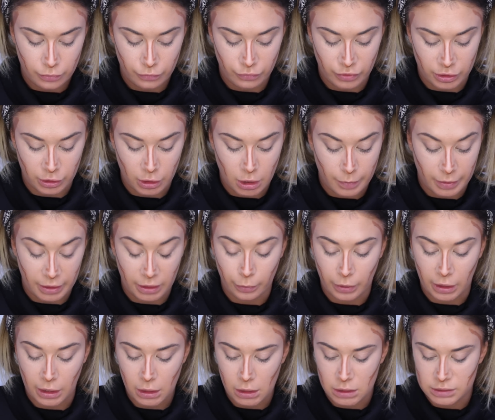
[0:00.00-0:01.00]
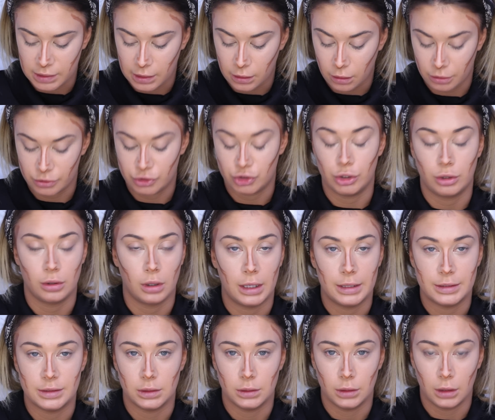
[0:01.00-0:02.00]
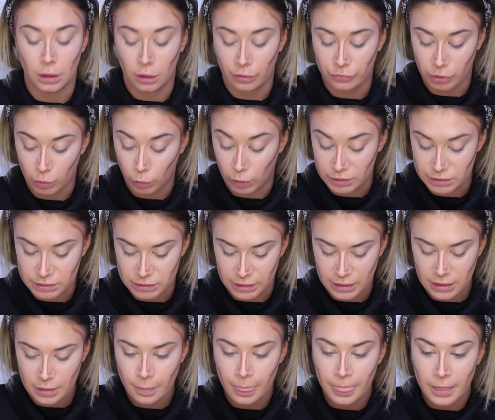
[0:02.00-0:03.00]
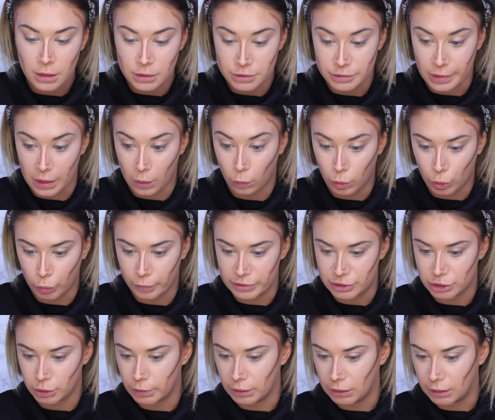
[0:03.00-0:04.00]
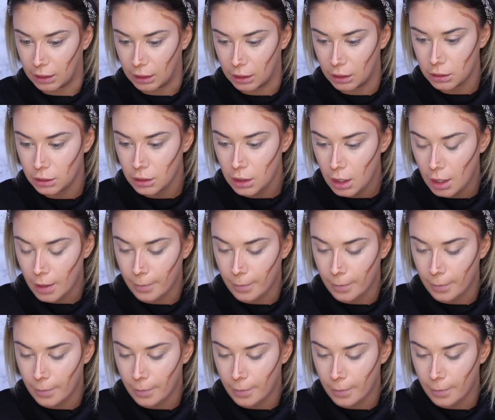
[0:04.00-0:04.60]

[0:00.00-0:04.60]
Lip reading: video, by the way, because I asked you guys and a lot of you wanted it, so I will be doing that.